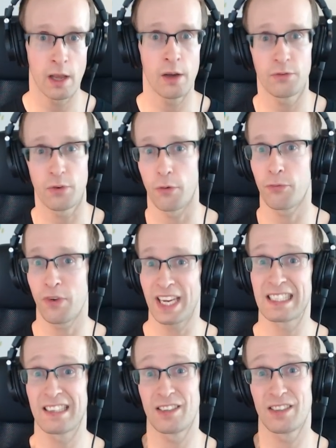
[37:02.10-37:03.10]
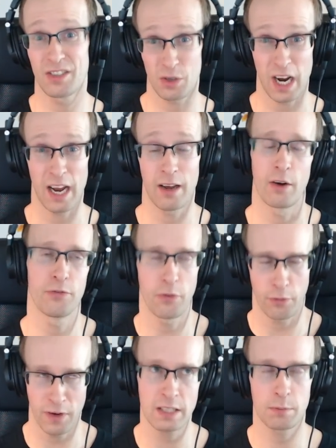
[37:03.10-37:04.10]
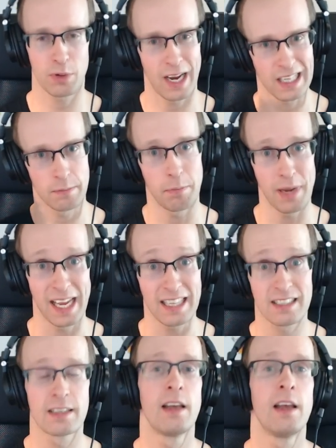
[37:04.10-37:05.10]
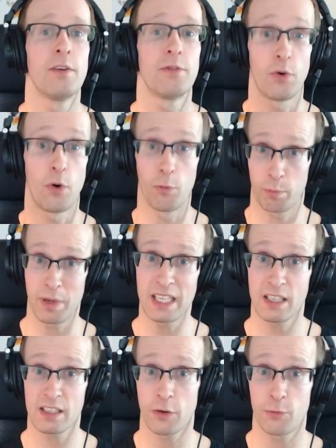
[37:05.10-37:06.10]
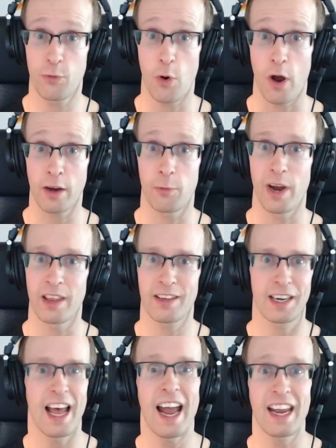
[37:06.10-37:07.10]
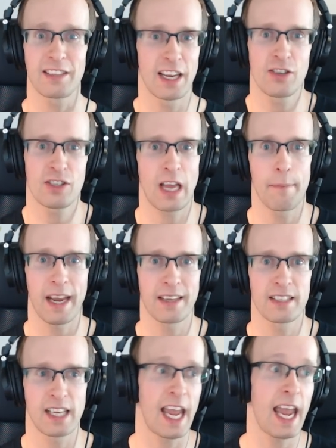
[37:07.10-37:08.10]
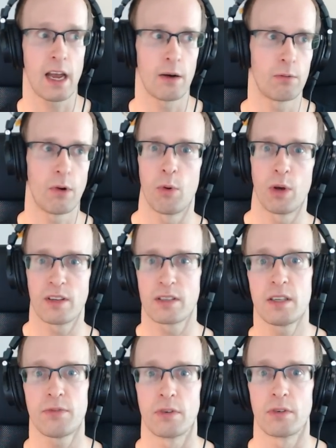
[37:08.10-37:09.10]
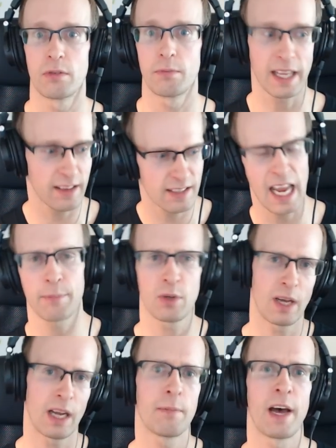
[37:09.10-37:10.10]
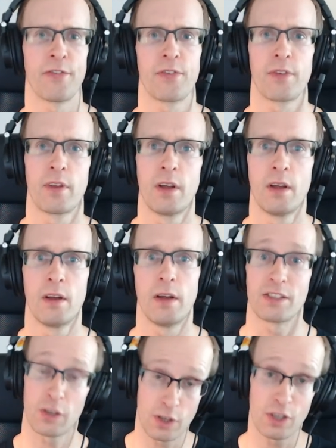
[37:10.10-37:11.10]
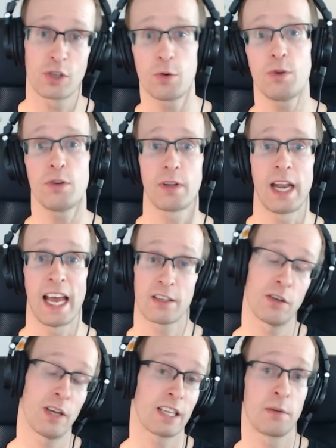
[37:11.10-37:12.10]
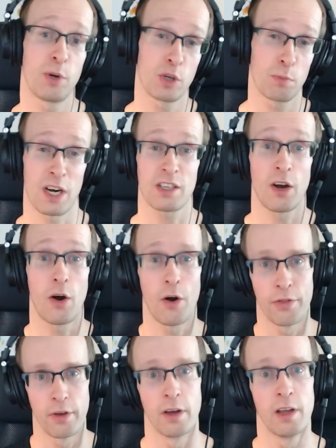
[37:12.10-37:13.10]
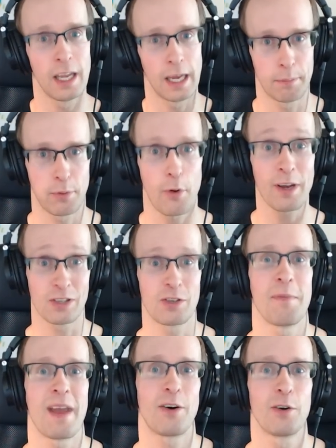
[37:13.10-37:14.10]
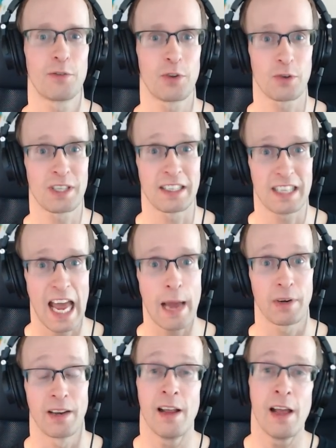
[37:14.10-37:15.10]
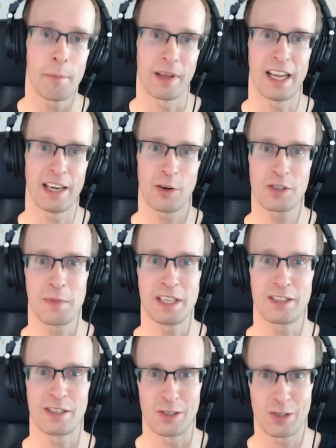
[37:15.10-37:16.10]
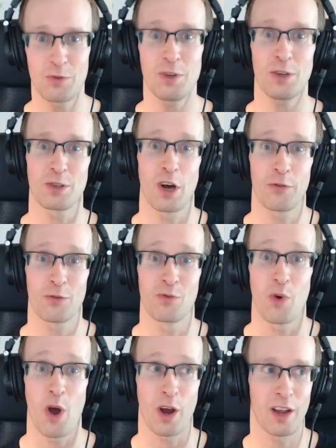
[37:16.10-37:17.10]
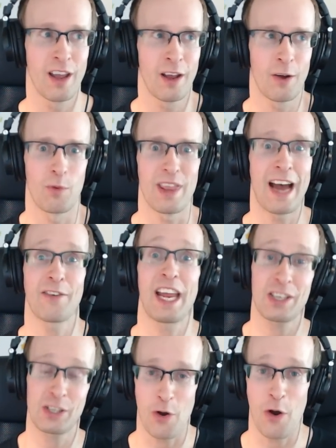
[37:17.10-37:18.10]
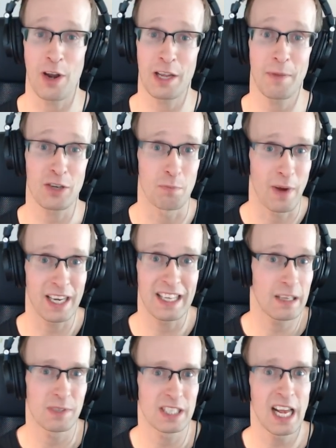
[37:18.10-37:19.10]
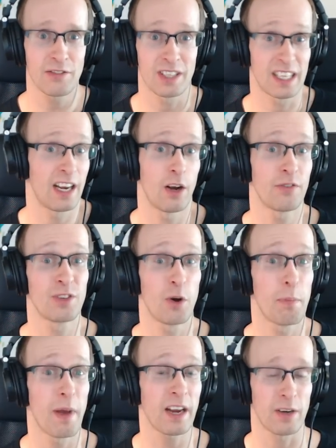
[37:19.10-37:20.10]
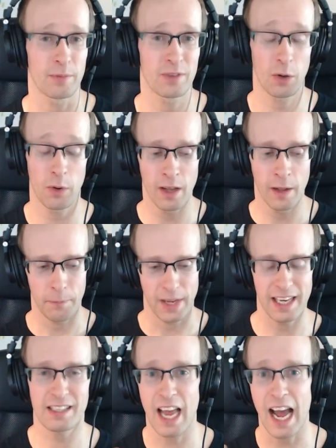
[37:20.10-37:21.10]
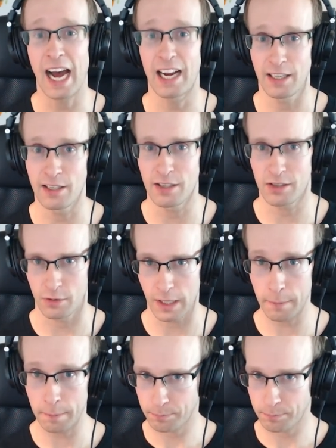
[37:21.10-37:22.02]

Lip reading: for fixed price bids for pieces of work where the client can just come back and say, hey, I want this different. Make this happen. You got a month. And so the studio then has to push pressure on the employees to make all of those things happen. But that also means the studios often work without actually earning much money themselves and can often go bankrupt. So it is a hard industry.